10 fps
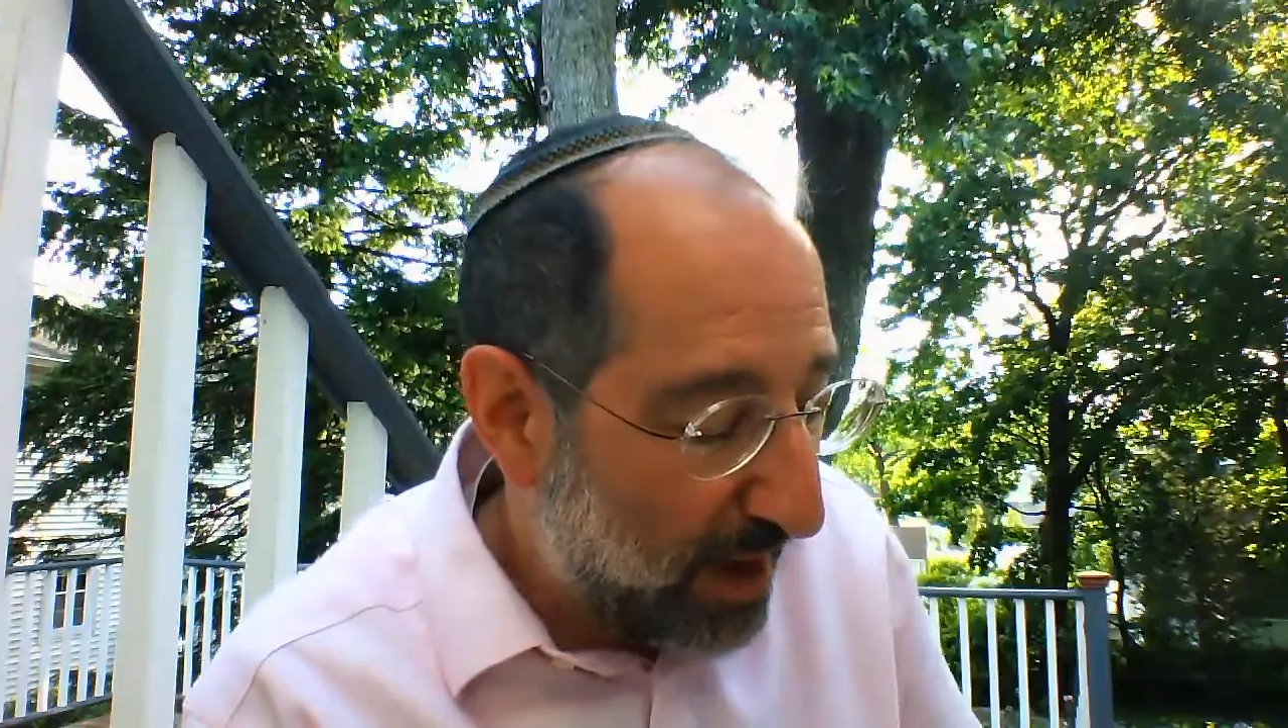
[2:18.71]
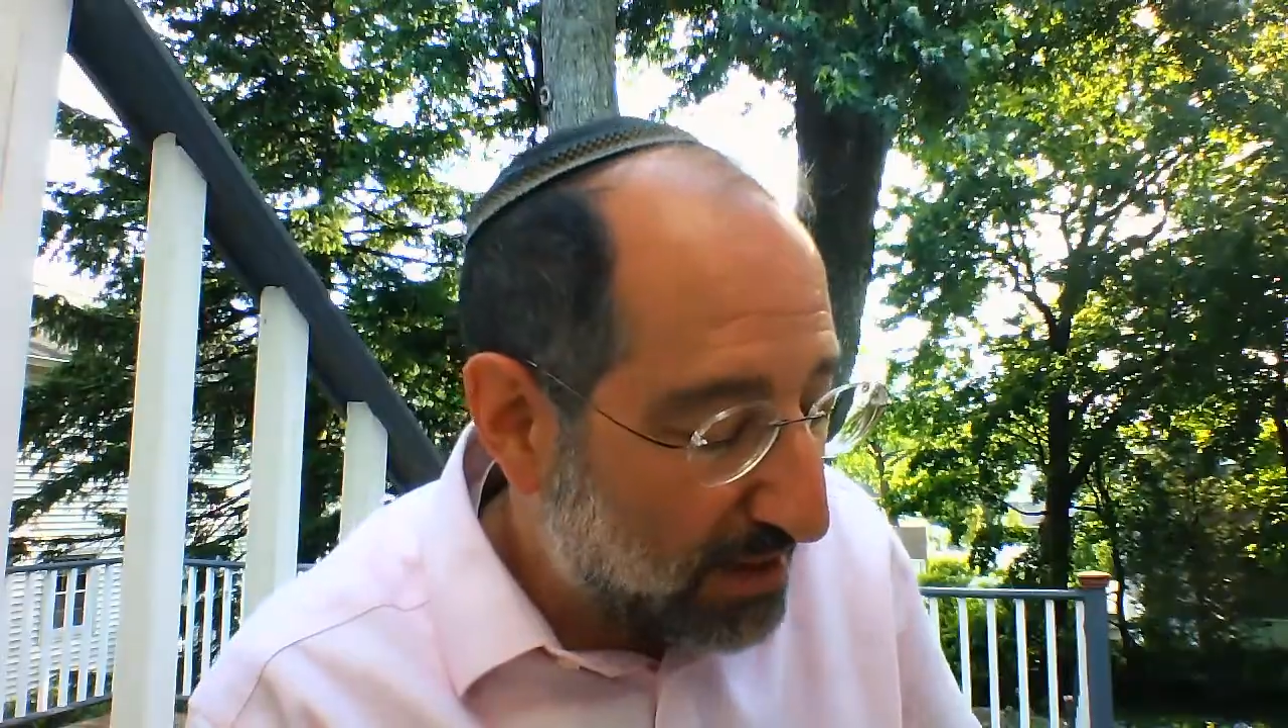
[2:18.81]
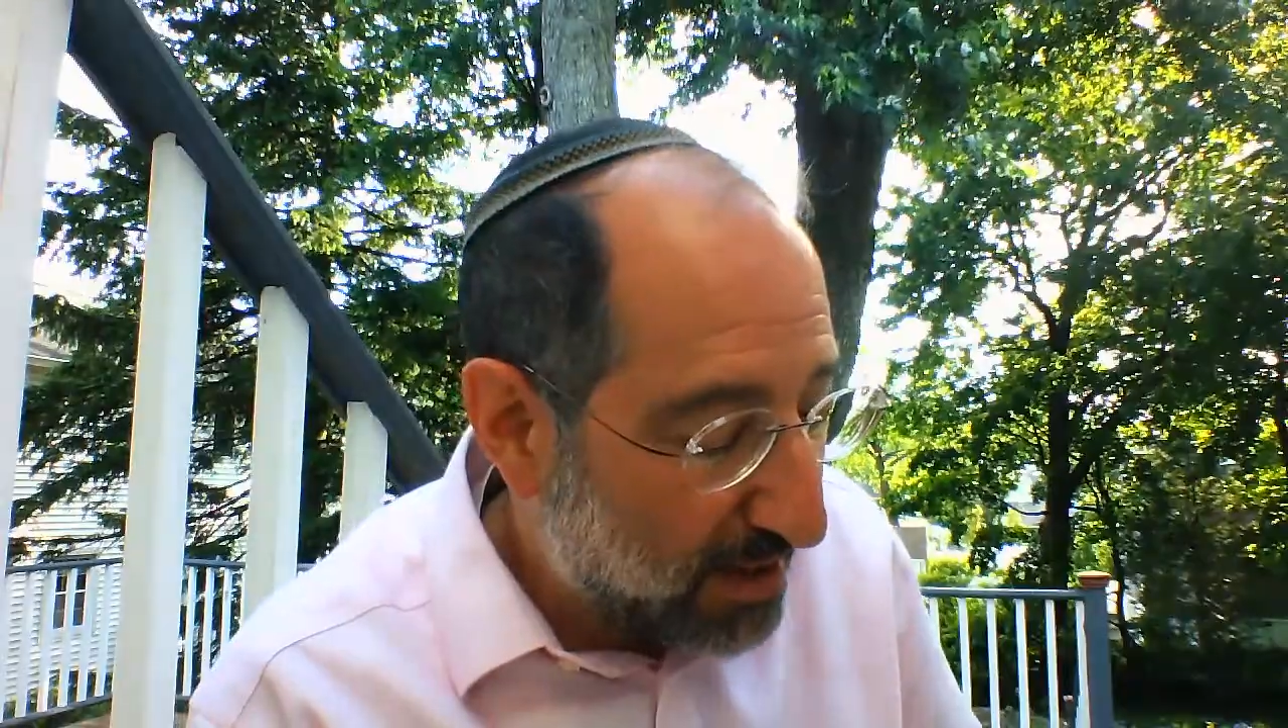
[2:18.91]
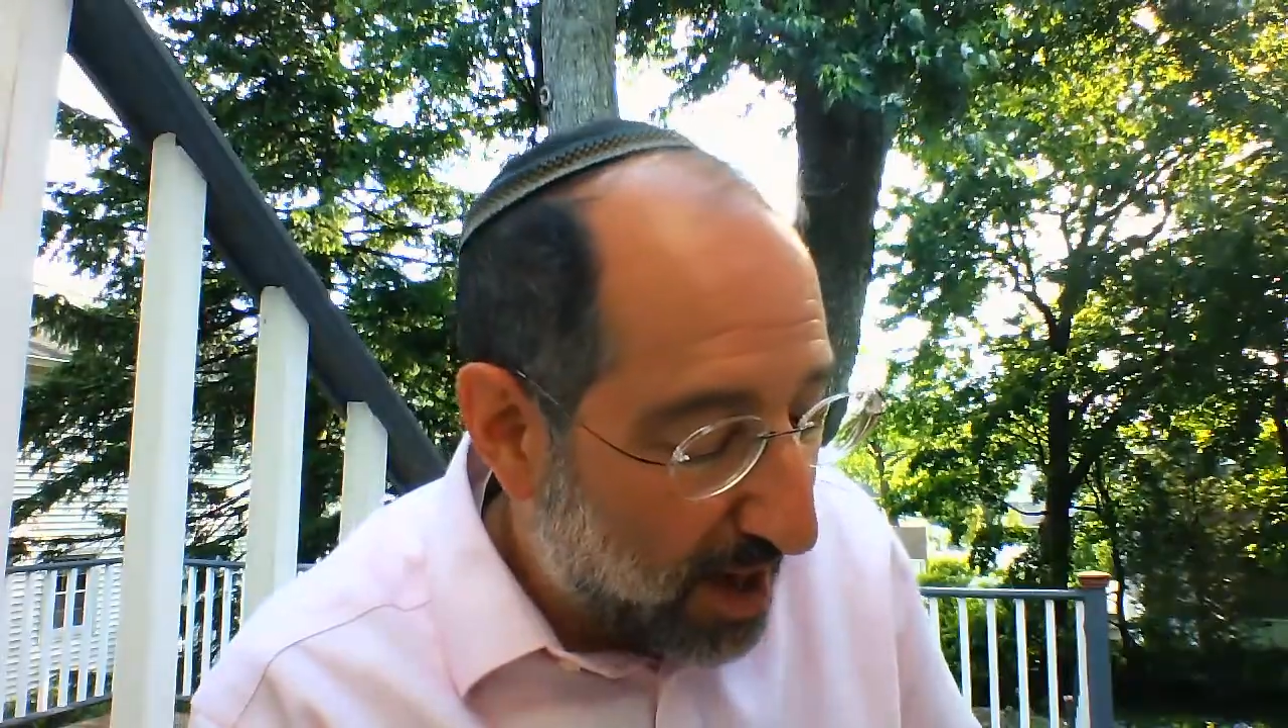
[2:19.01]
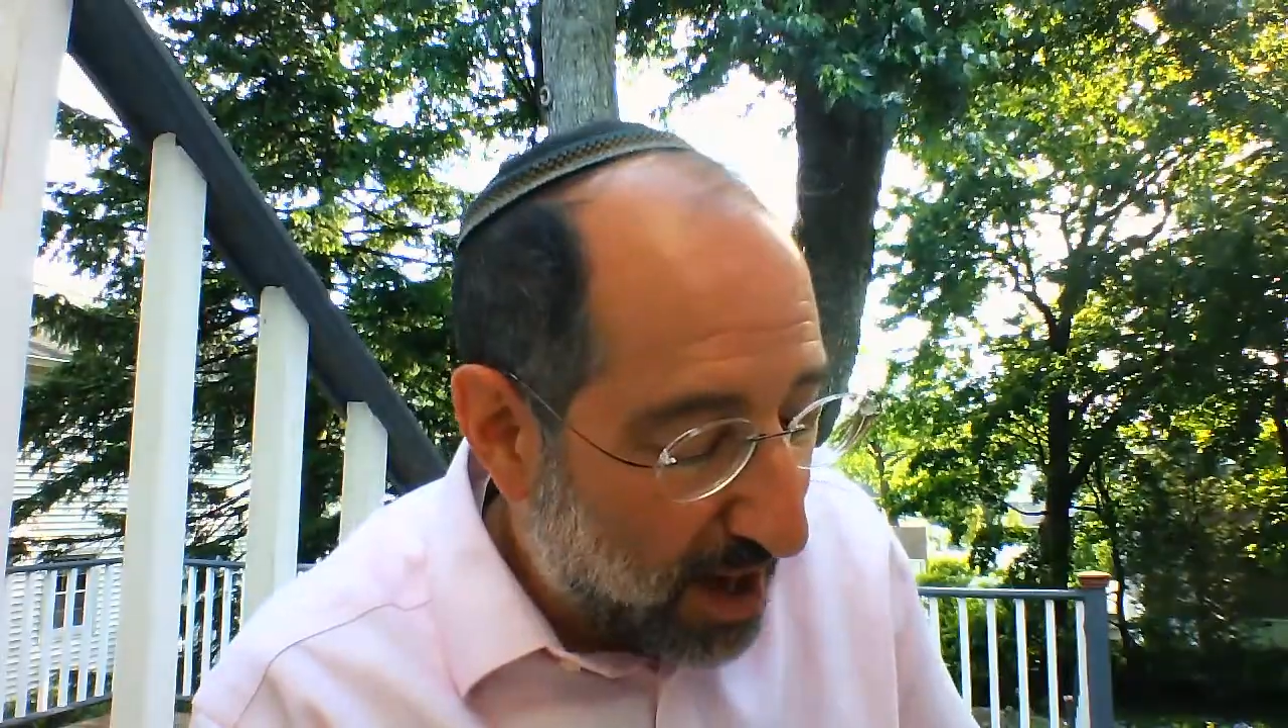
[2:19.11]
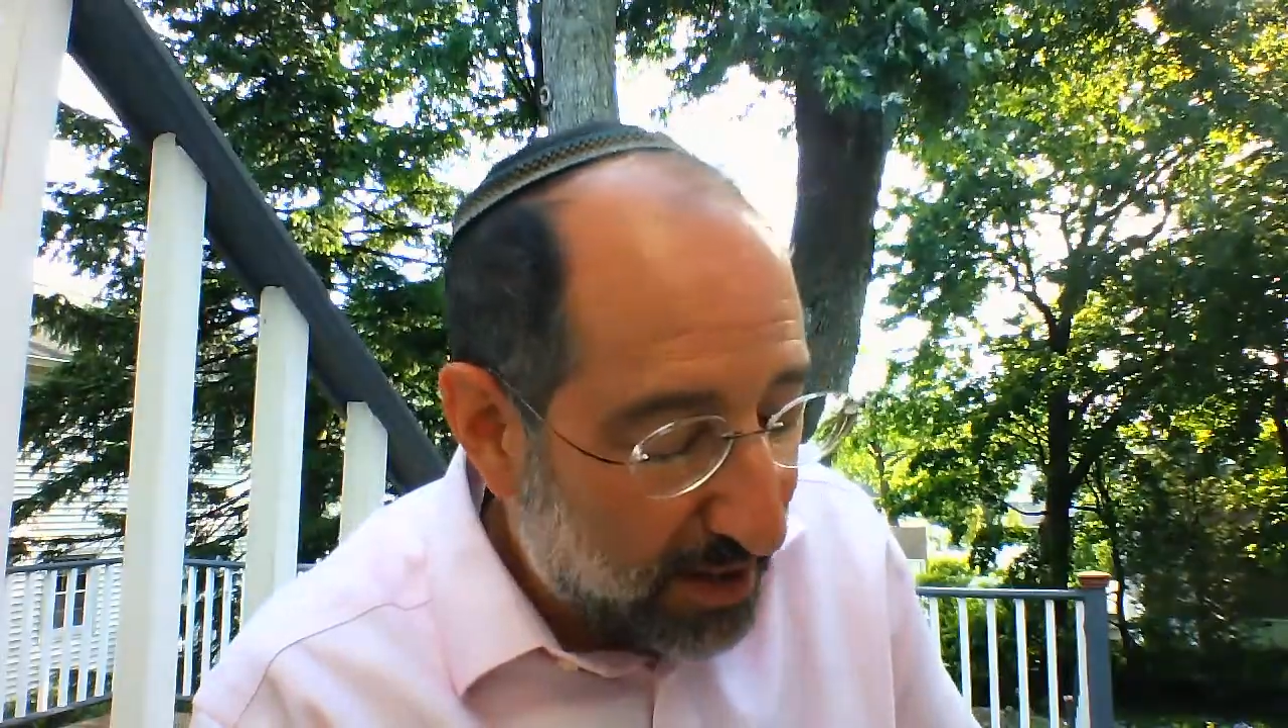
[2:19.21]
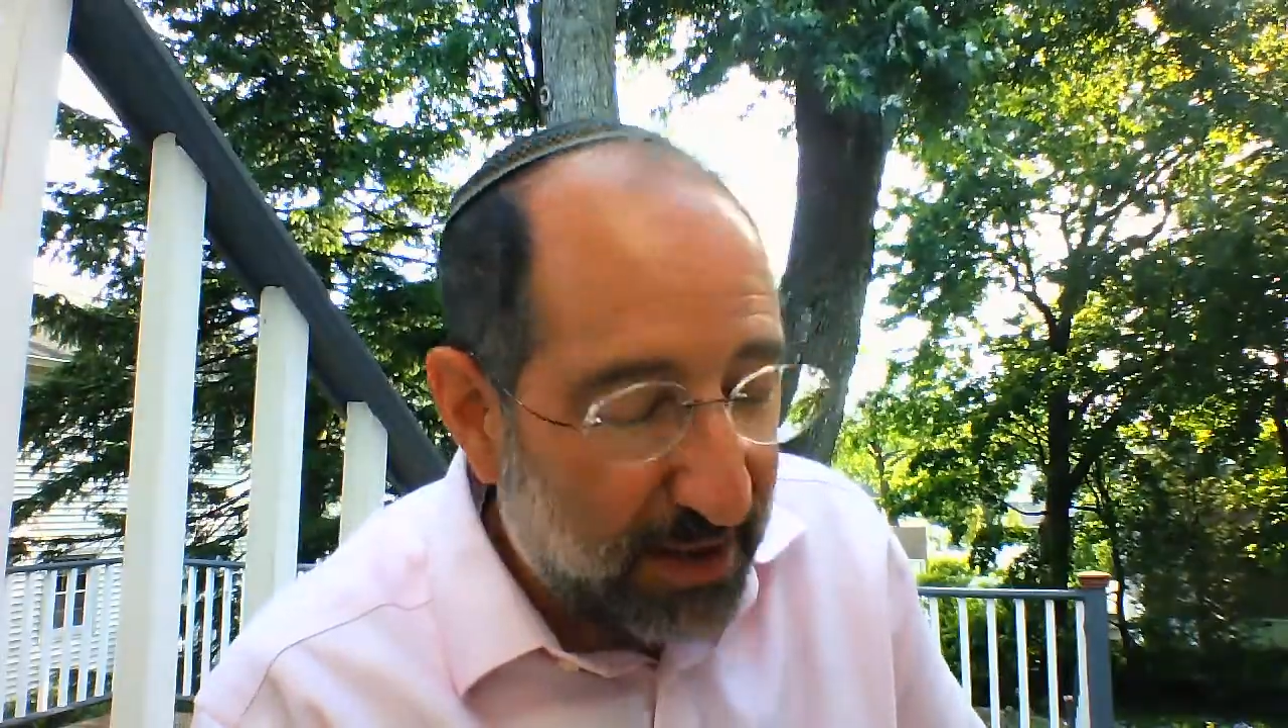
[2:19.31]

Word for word: outside,